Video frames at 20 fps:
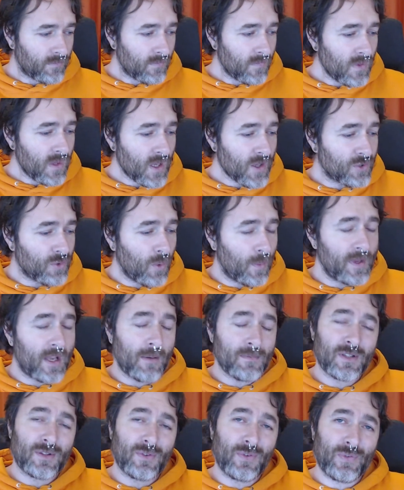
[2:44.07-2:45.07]
So when we come
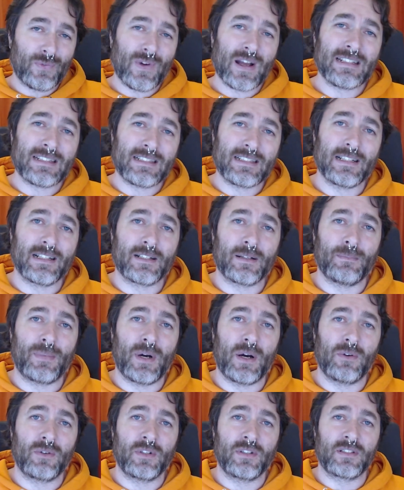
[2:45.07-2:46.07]
to the fancier
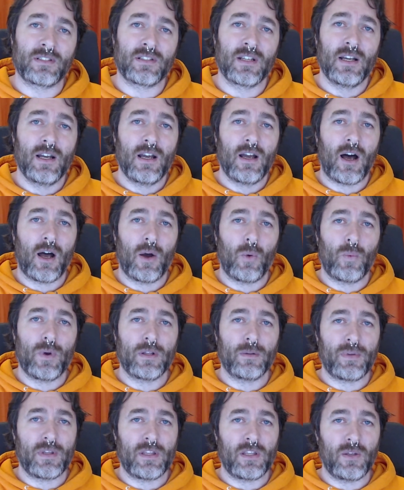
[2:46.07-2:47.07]
components, I will
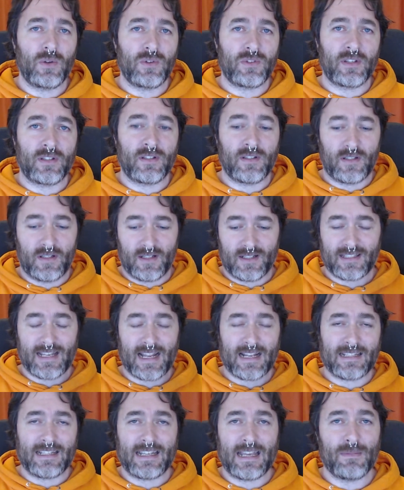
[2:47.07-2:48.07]
be using
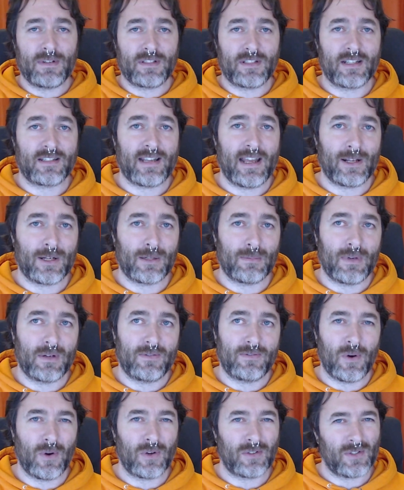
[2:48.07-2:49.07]
static images taken on my
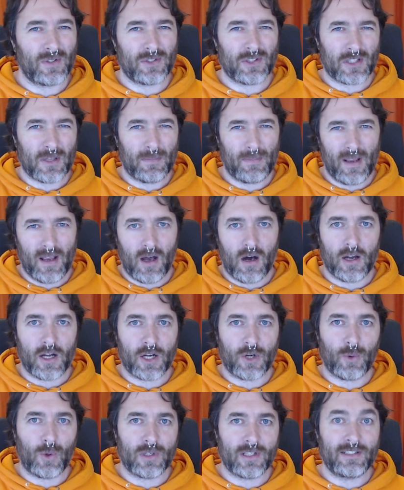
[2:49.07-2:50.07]
phone, so it's just a bit higher
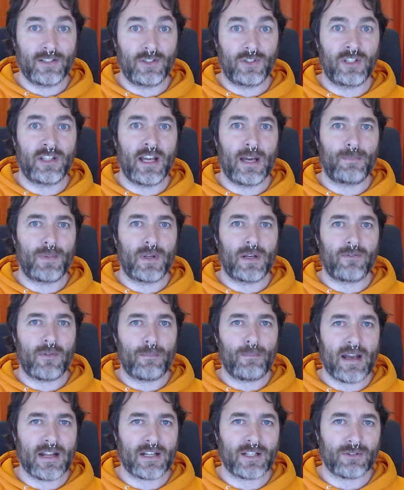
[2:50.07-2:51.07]
quality, so you can get a bit of a
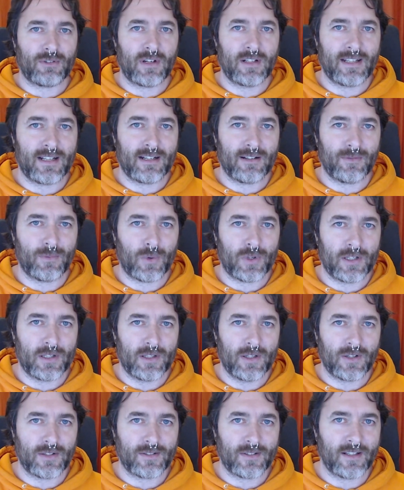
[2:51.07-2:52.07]
better idea of what it
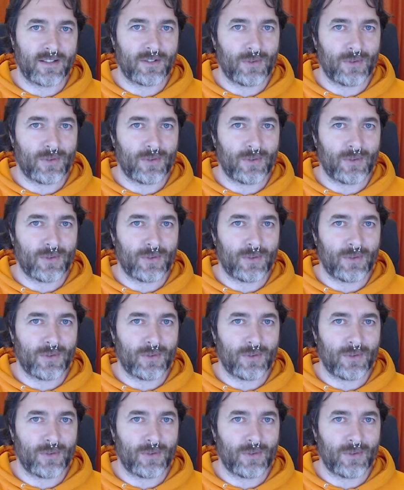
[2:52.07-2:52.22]
looks like.